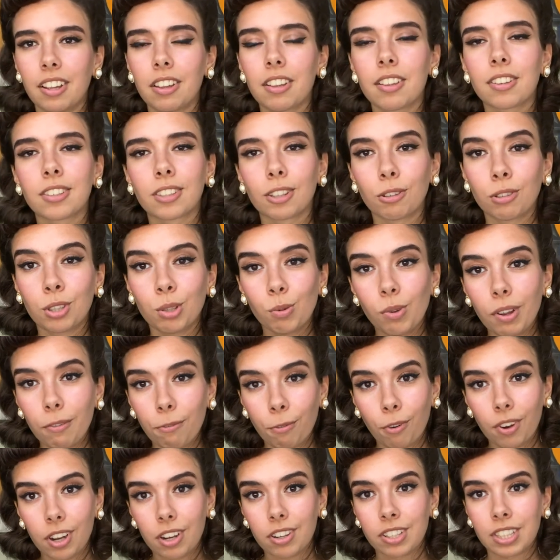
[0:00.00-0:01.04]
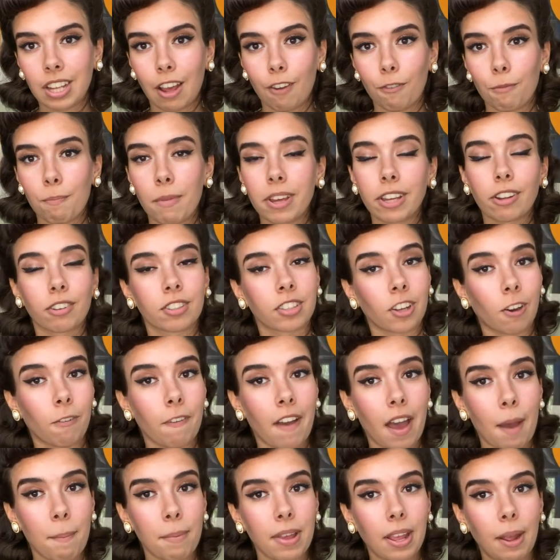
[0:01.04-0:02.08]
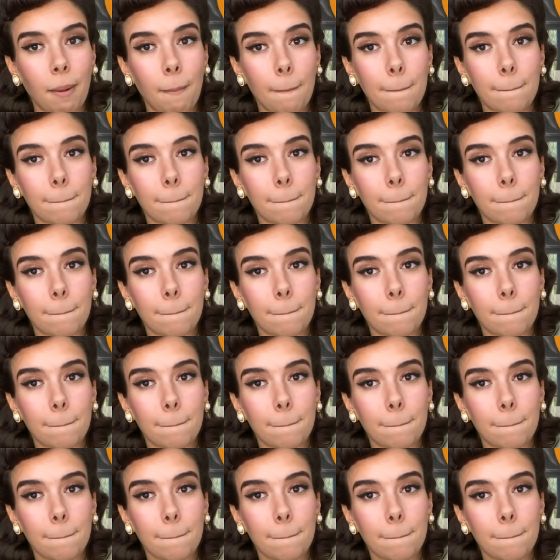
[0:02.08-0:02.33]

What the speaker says: So do it for yourself. Make yourself happy.